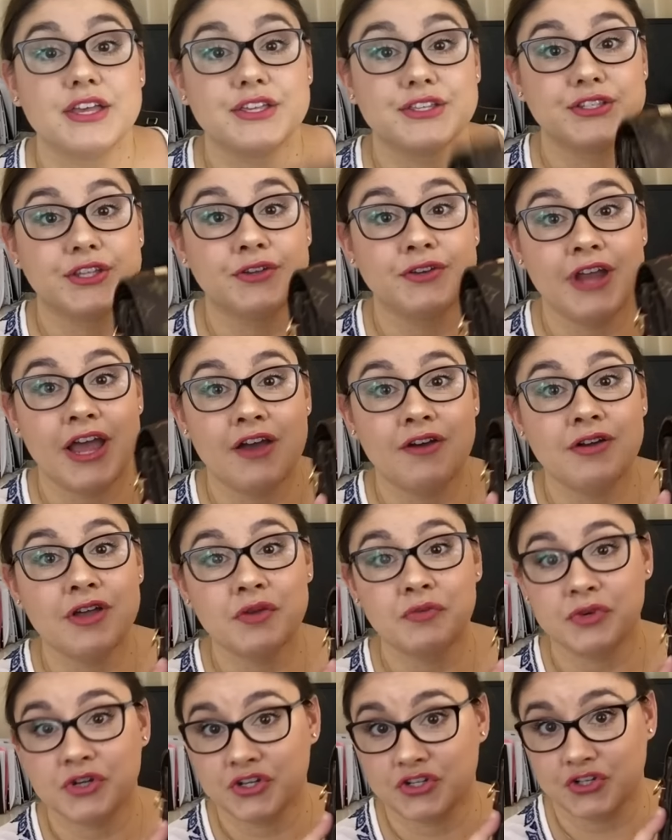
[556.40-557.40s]
So now I
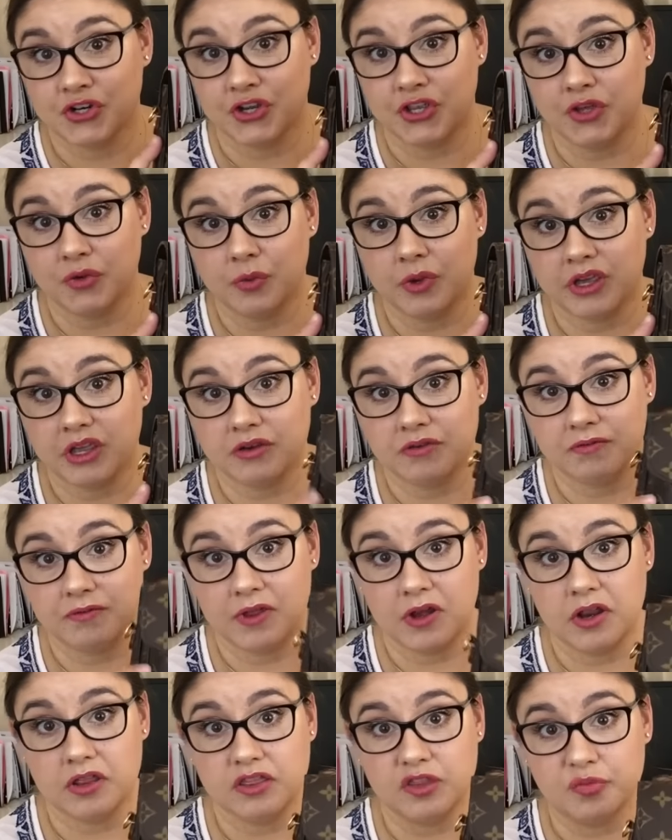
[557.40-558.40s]
want to show you what can
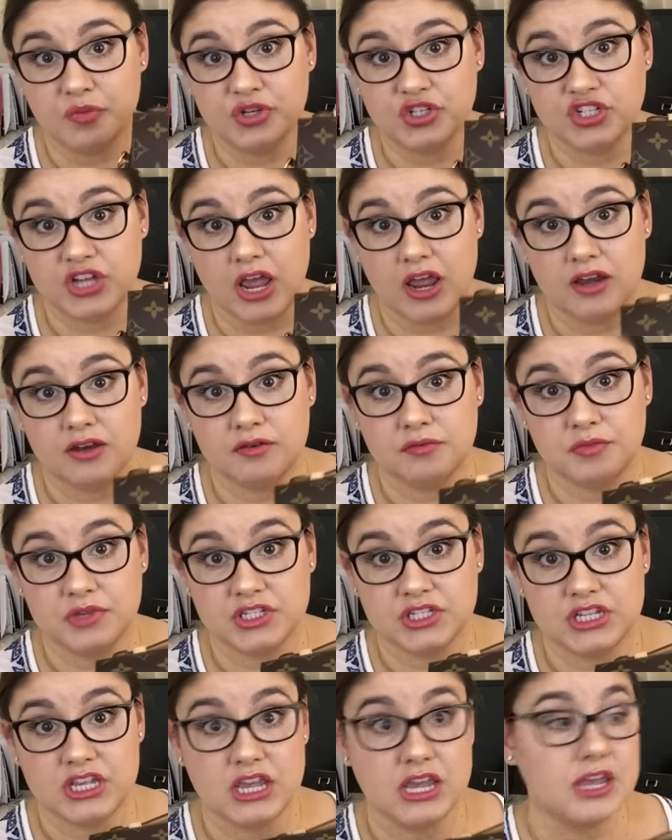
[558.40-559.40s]
fit in the Pochette
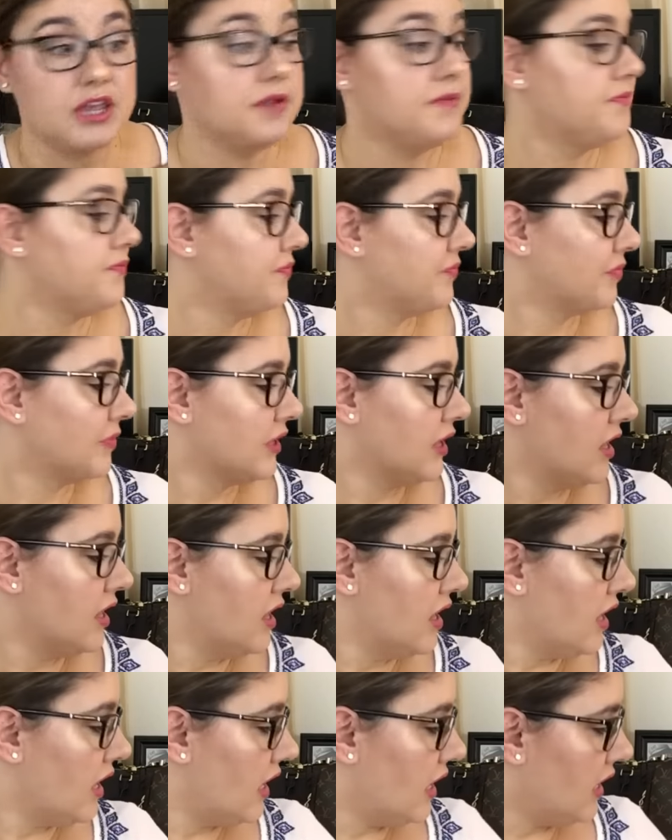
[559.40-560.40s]
Métis,
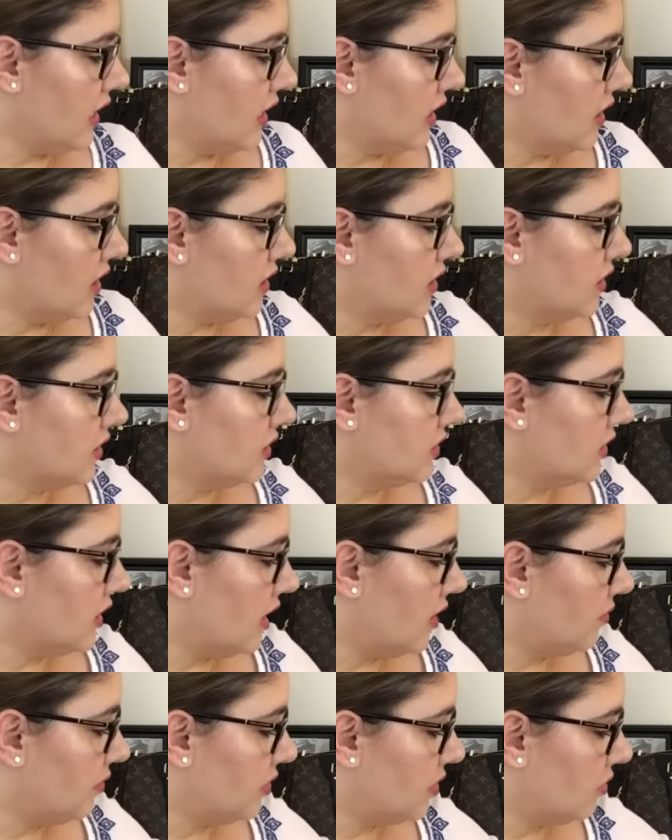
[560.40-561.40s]
and
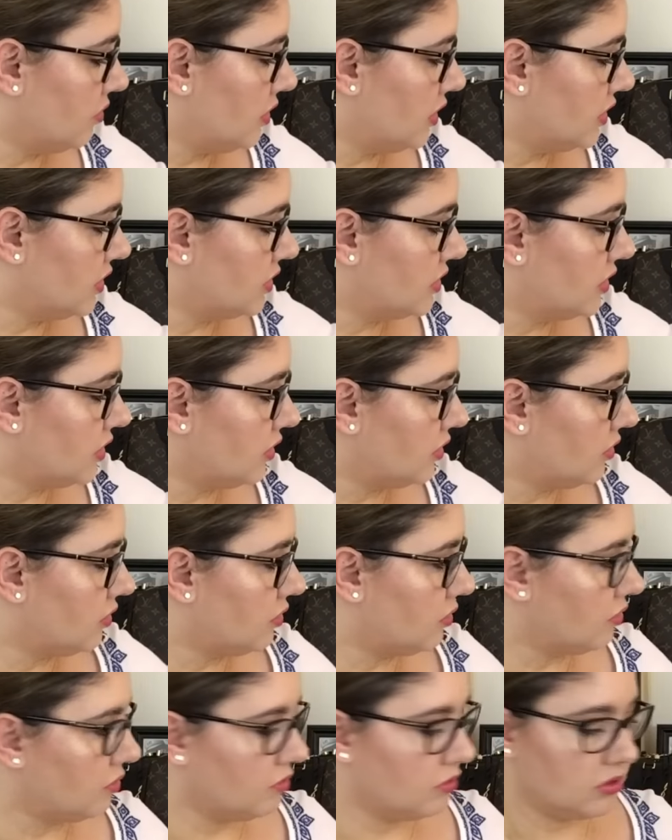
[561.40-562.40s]
I'm going
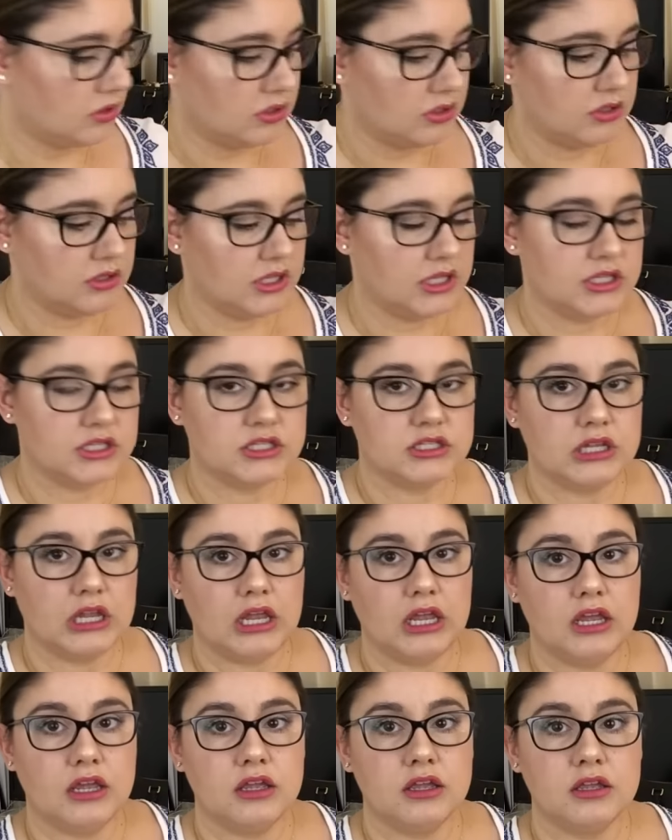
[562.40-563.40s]
to, let's
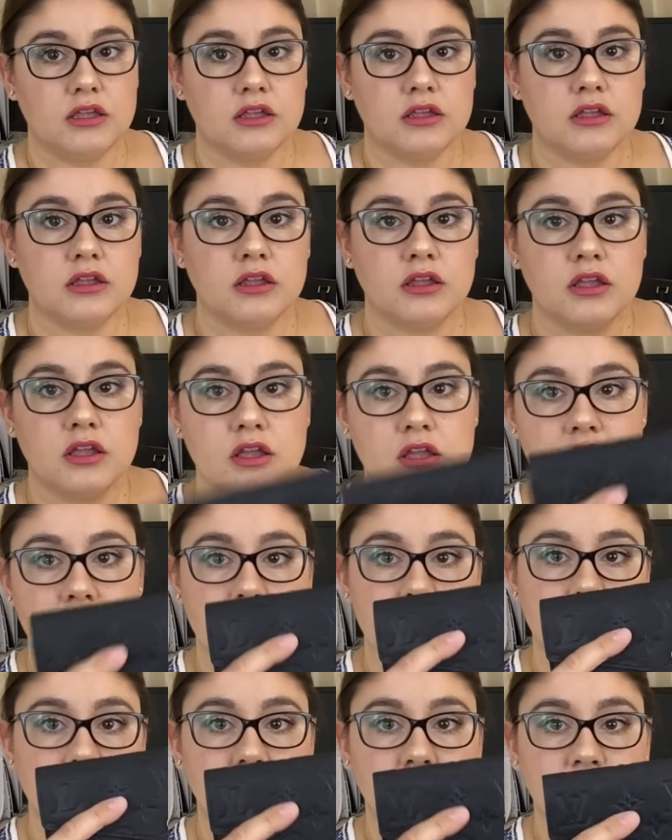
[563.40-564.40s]
see,
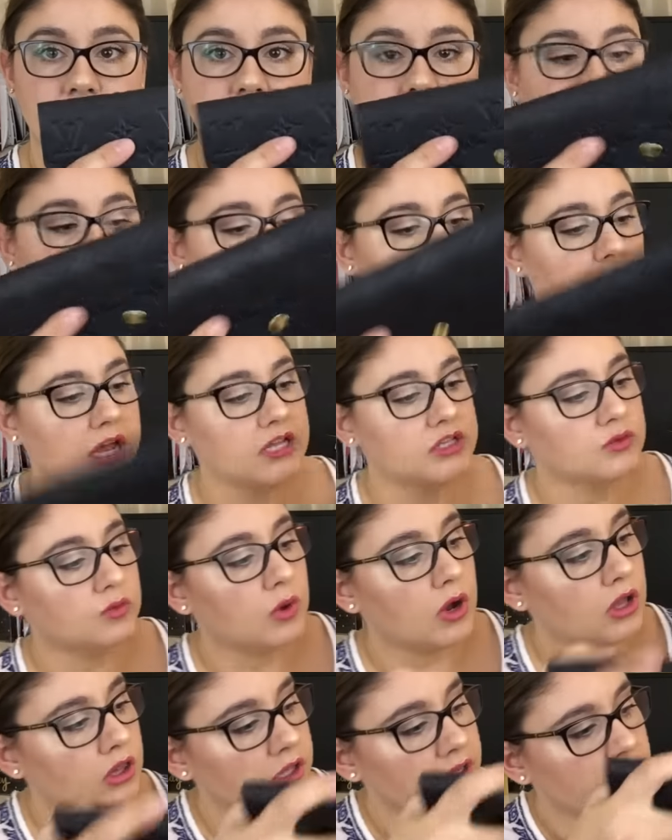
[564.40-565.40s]
full-size
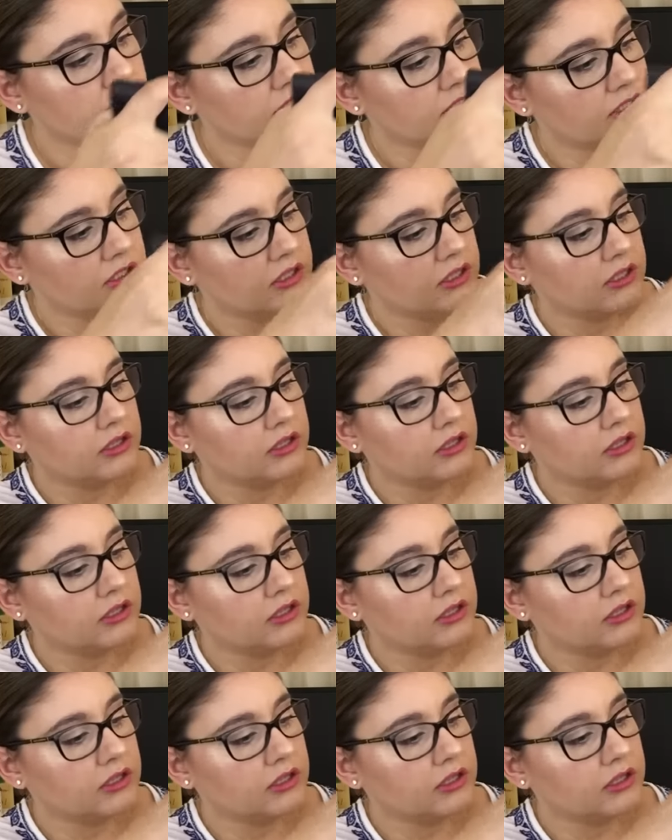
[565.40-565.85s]
wallet.